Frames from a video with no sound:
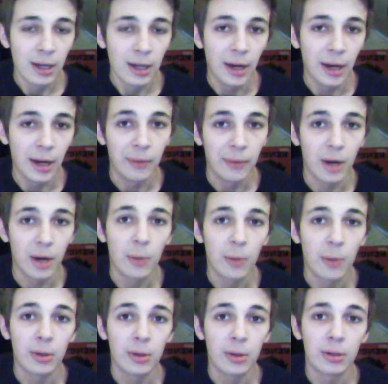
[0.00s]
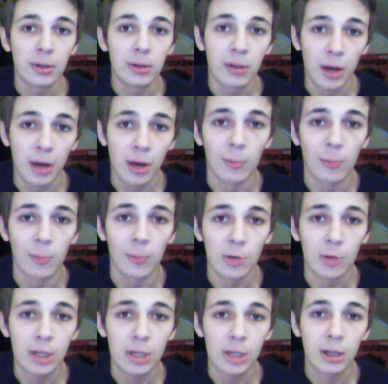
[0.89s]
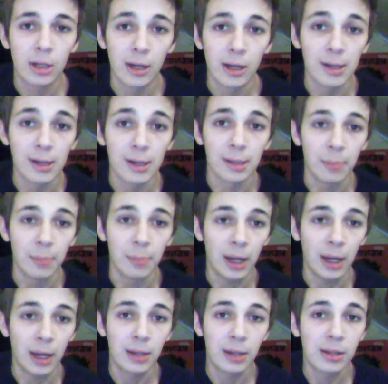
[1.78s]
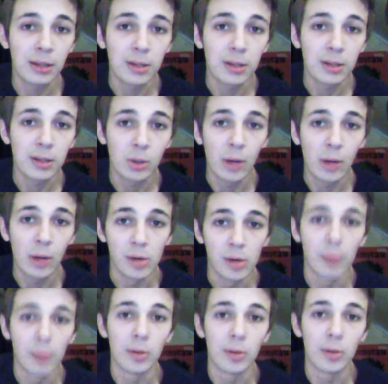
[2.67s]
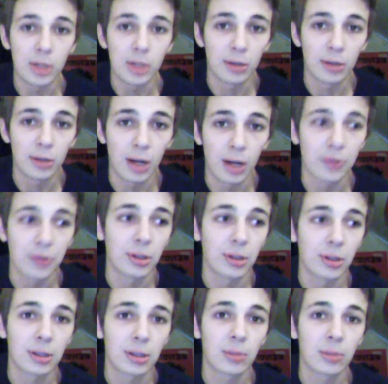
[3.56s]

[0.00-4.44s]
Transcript: And right when Reek and his companions, who outnumbered Sir Roderick,